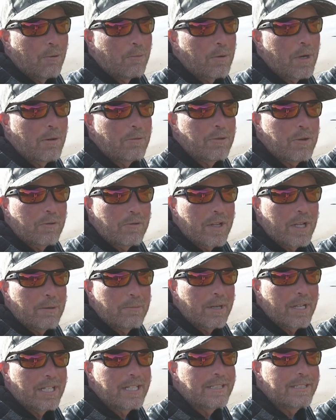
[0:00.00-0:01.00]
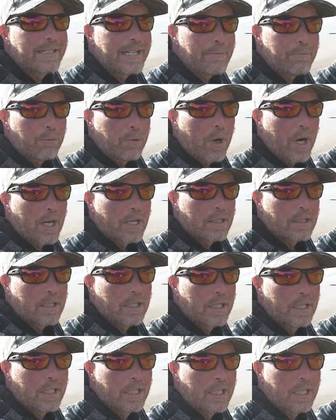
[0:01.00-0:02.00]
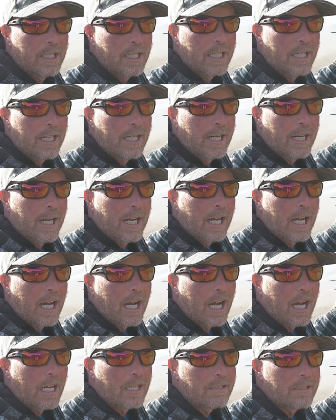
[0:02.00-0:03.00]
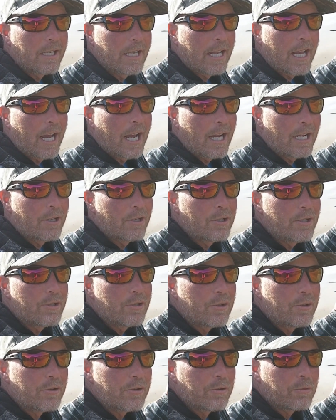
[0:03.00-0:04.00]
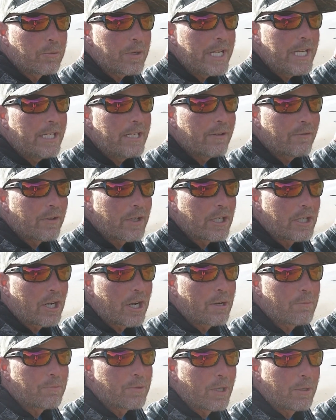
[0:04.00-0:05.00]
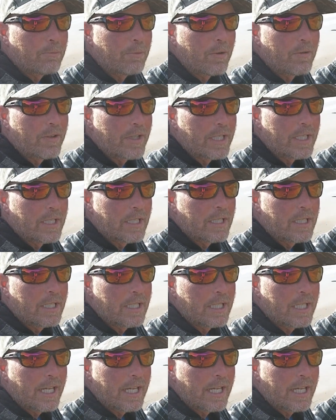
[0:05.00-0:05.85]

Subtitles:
When I was over there by the steep water, I heard 3 different carp jump over here.